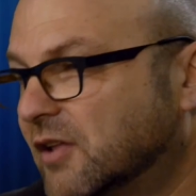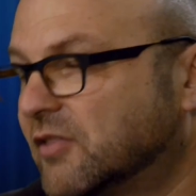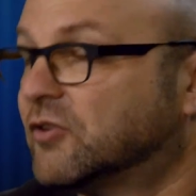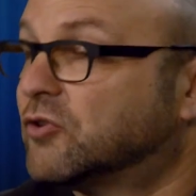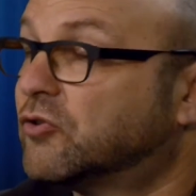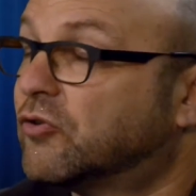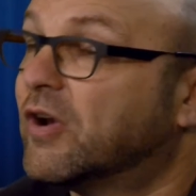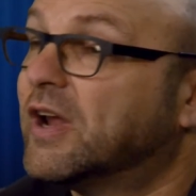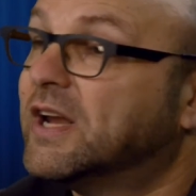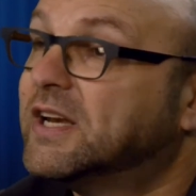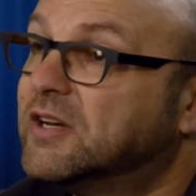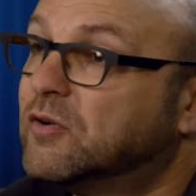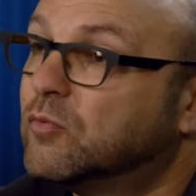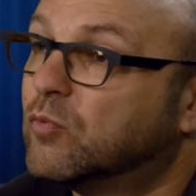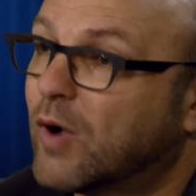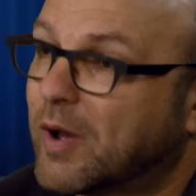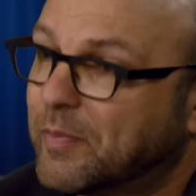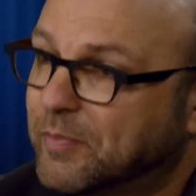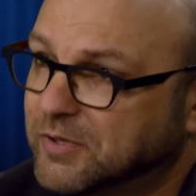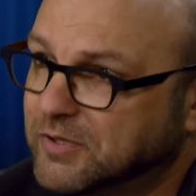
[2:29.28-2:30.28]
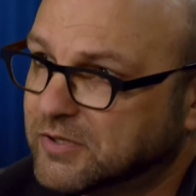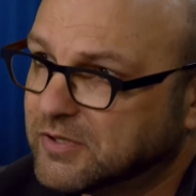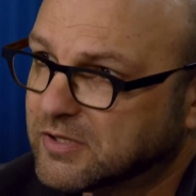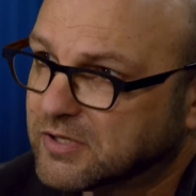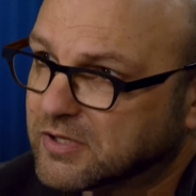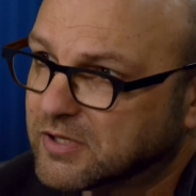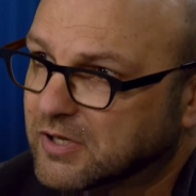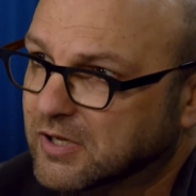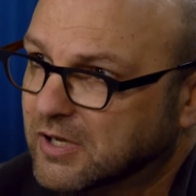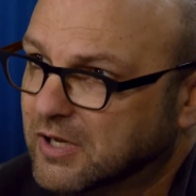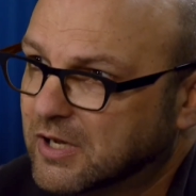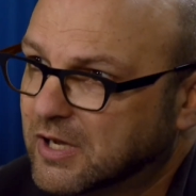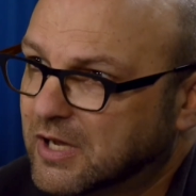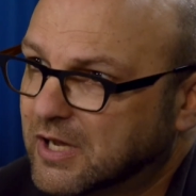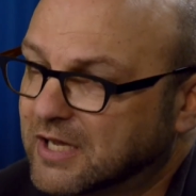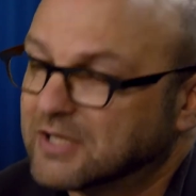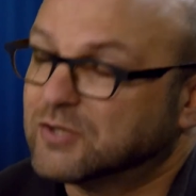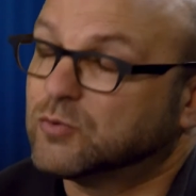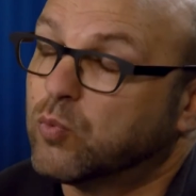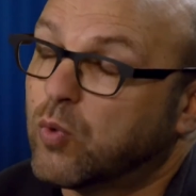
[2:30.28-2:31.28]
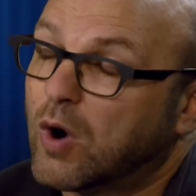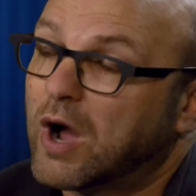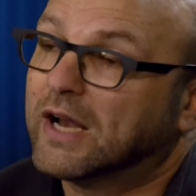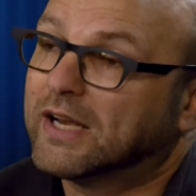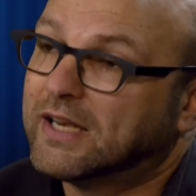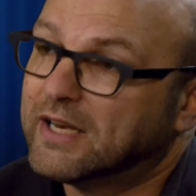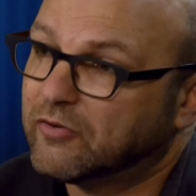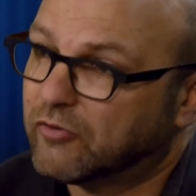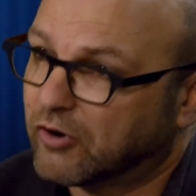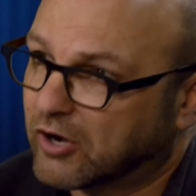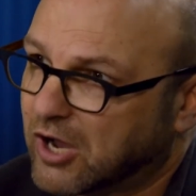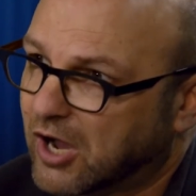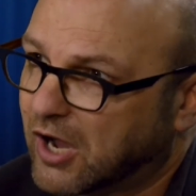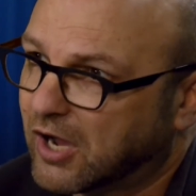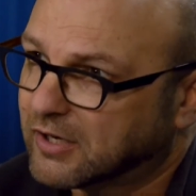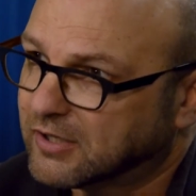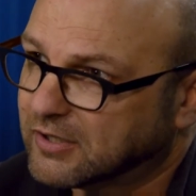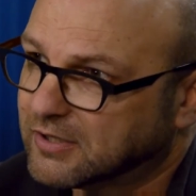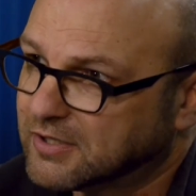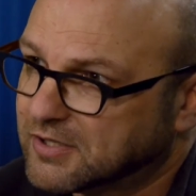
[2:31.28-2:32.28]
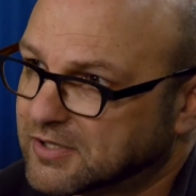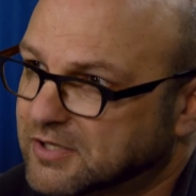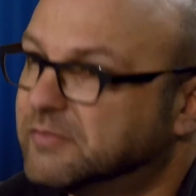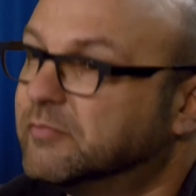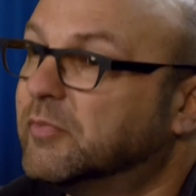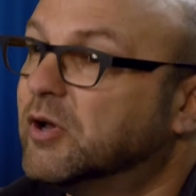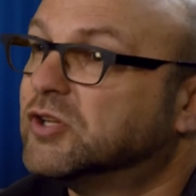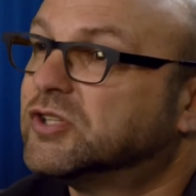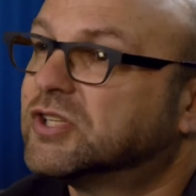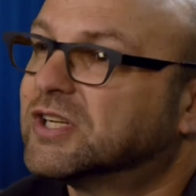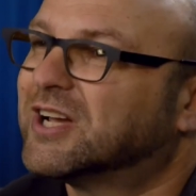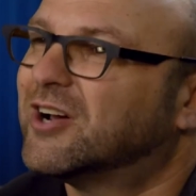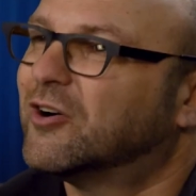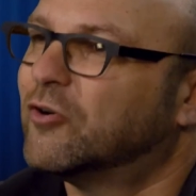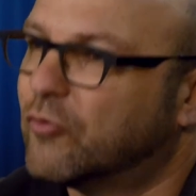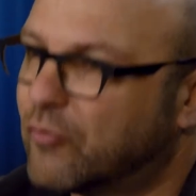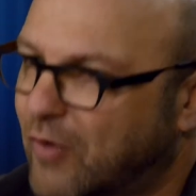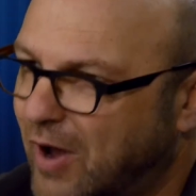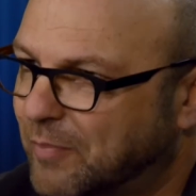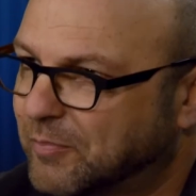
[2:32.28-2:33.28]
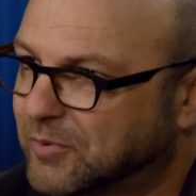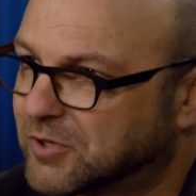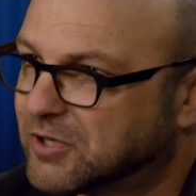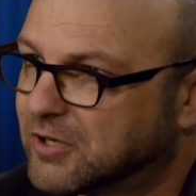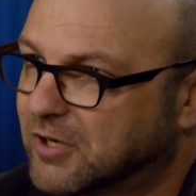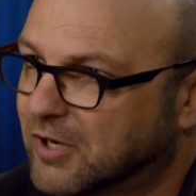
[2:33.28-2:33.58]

The trade in weapons is widely regarded as the most corrupt